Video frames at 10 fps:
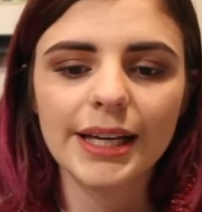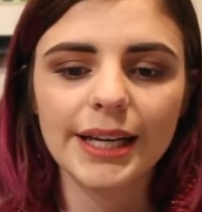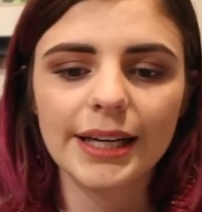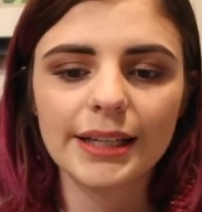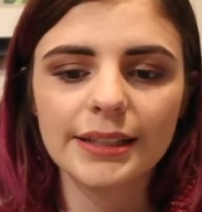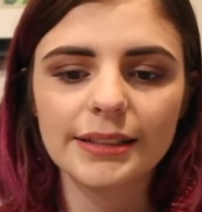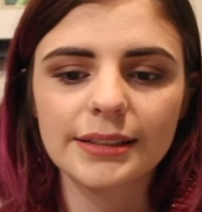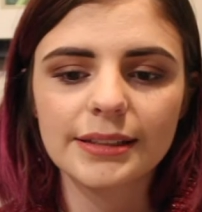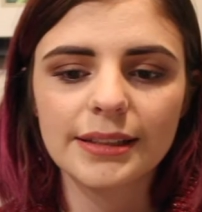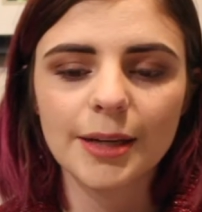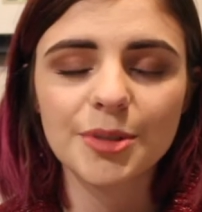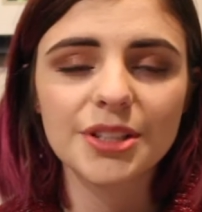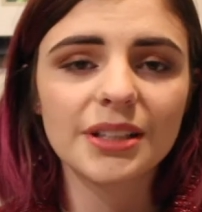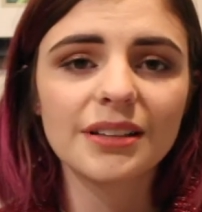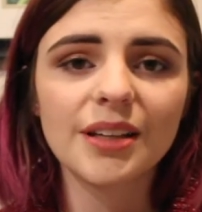And I'm just
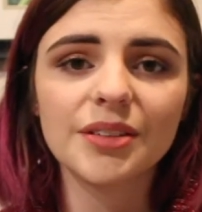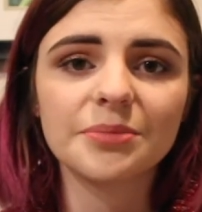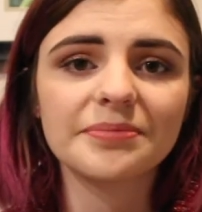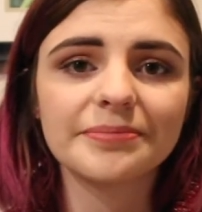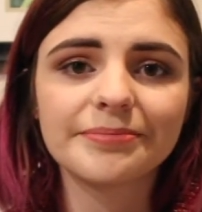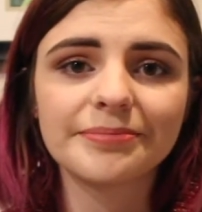going to love him.